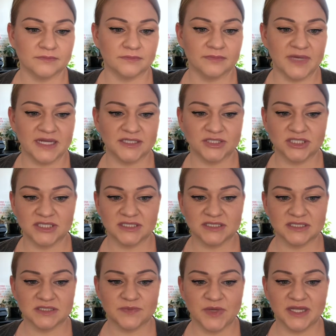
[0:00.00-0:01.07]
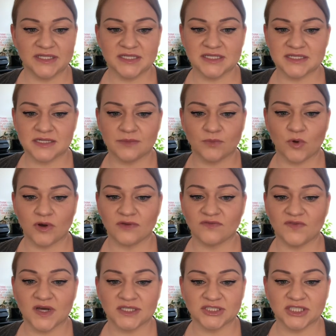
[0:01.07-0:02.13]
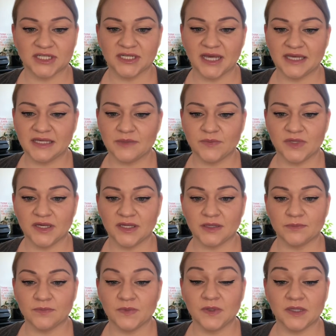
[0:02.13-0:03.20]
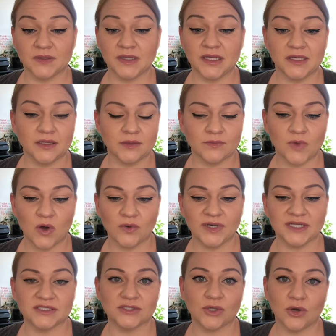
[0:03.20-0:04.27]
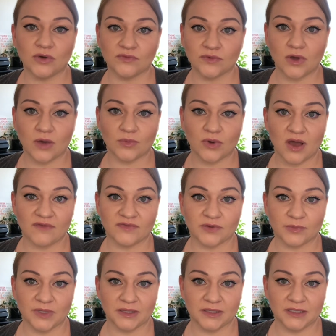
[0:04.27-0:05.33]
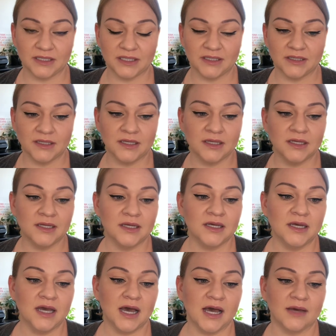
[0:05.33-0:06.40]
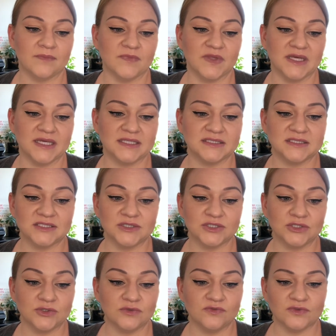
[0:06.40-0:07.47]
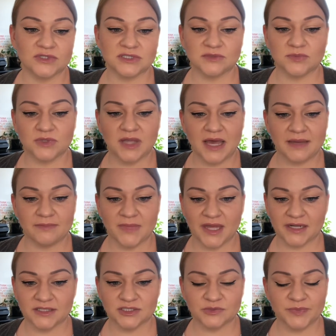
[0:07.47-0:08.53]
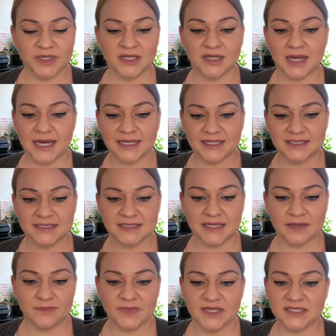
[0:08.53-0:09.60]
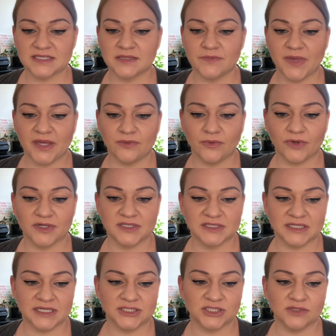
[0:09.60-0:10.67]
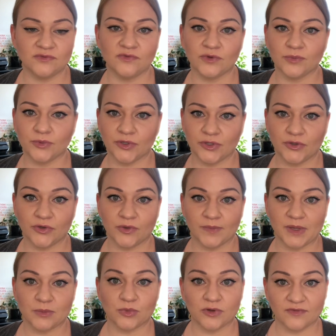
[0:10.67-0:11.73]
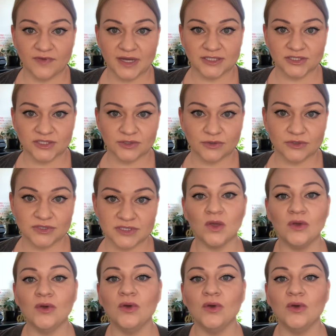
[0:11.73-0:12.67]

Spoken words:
Managing the spend is an important function and can be a key component to overall profitability. The Institute for Supply Management, ISM, is the main organization for procurement professionals.